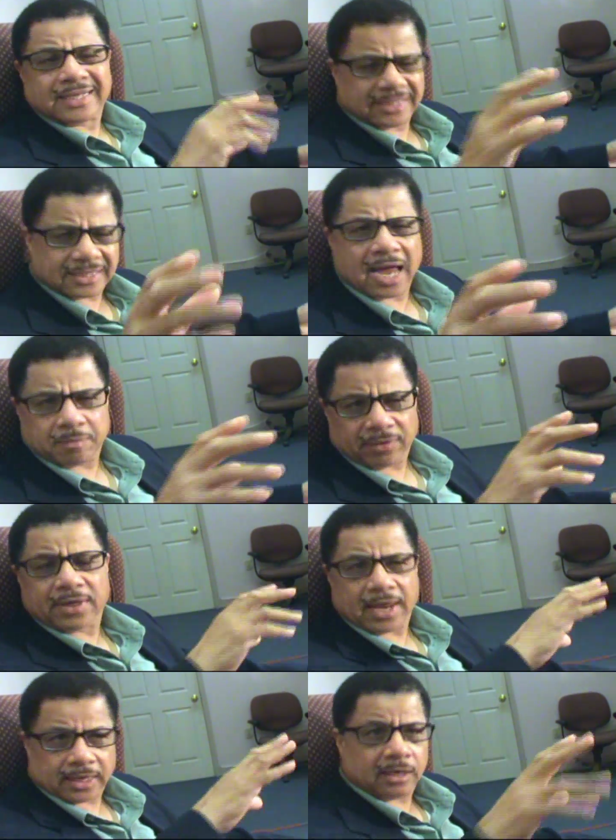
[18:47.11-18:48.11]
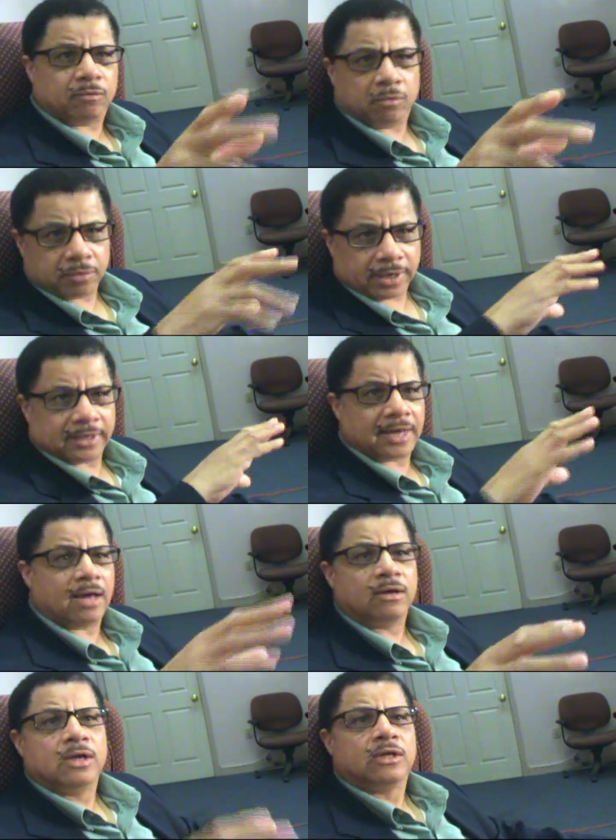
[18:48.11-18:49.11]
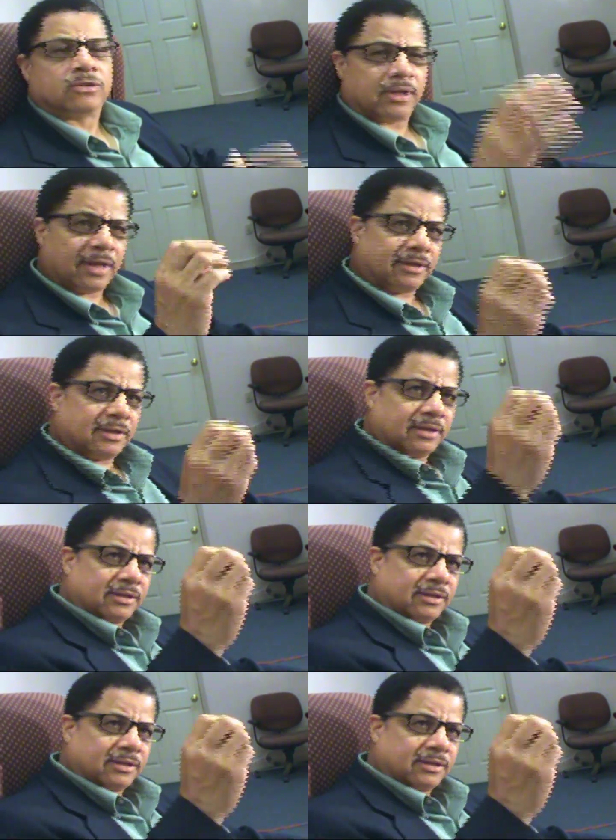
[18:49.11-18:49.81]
That's just hypothetically. We'll break it down so that